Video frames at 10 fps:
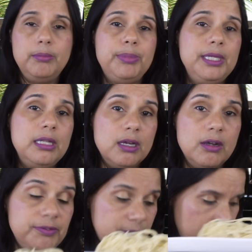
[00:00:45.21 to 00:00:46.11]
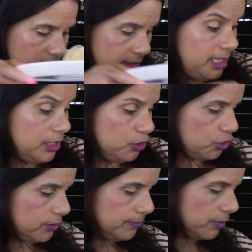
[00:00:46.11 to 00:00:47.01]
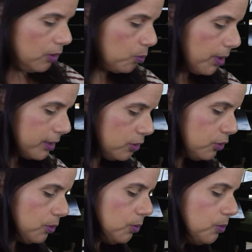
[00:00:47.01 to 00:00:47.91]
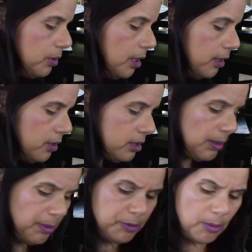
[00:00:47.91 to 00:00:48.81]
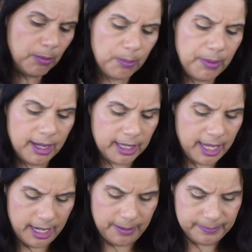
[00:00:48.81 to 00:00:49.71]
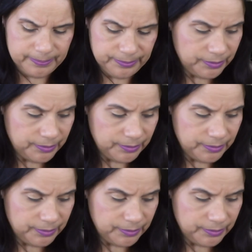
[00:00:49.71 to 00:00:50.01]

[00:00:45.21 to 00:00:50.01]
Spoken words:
Belove's teach on what to do to step up your mukbang game.